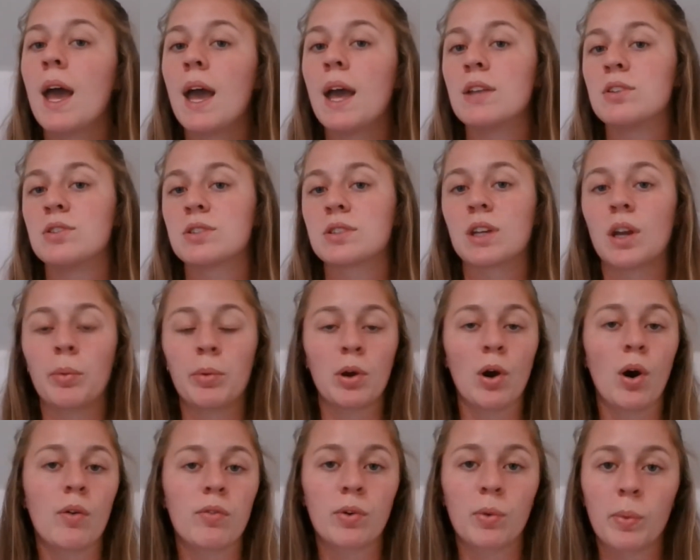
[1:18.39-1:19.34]
it's just going to be
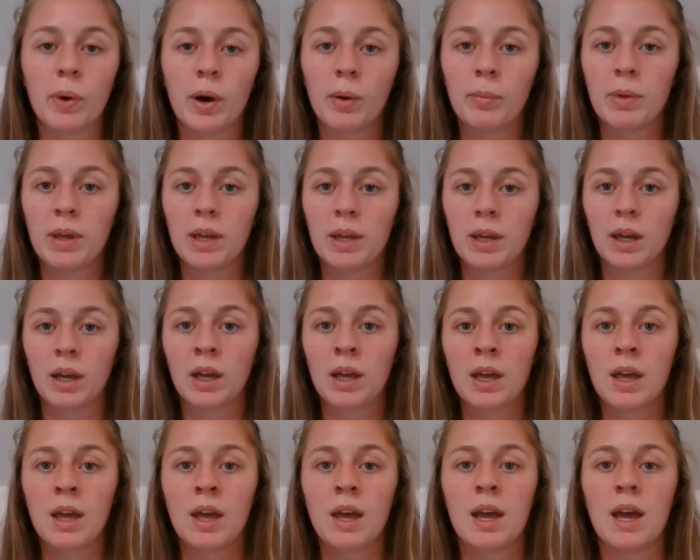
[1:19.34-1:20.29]
overwhelming,
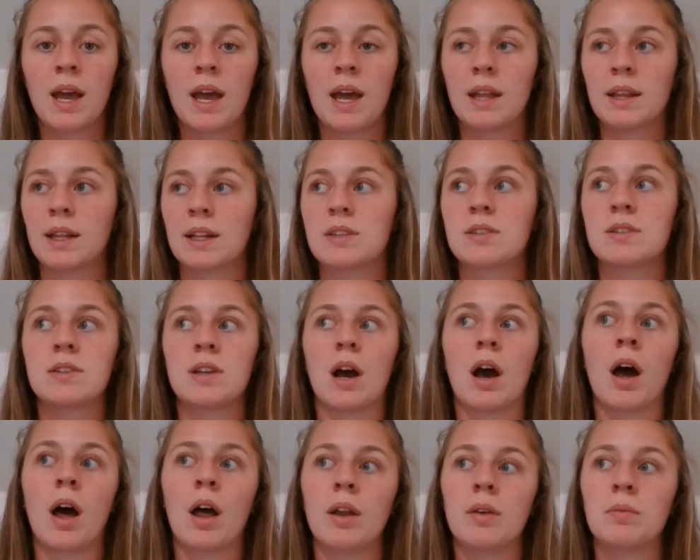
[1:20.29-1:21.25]
and that's
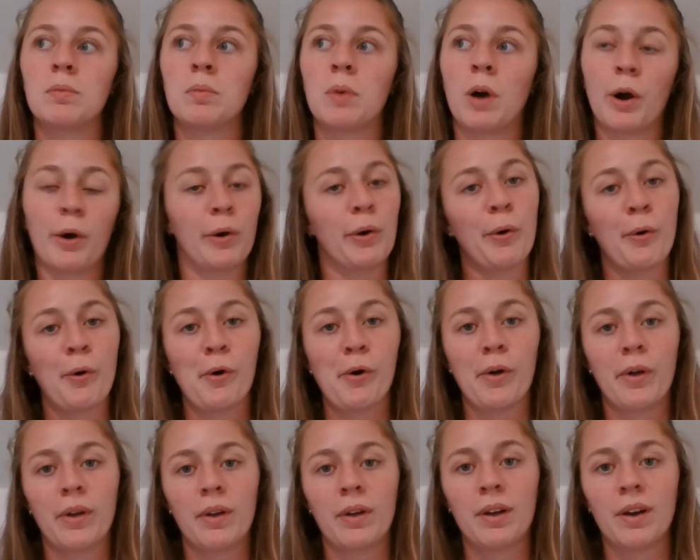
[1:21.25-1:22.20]
not our goal.